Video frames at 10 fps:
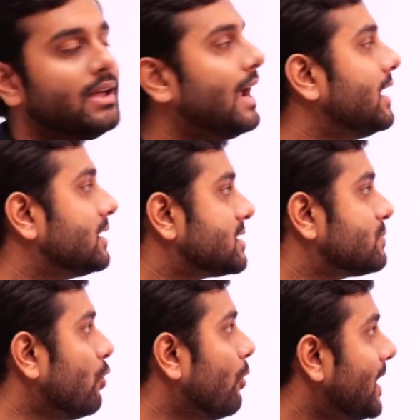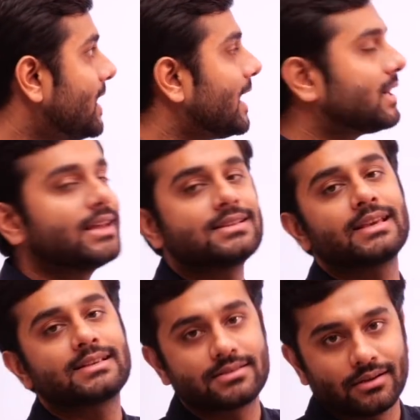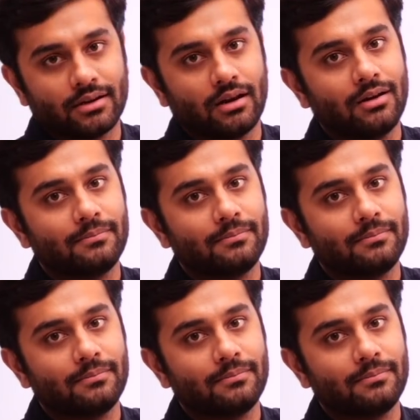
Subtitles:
And this moment acting is external.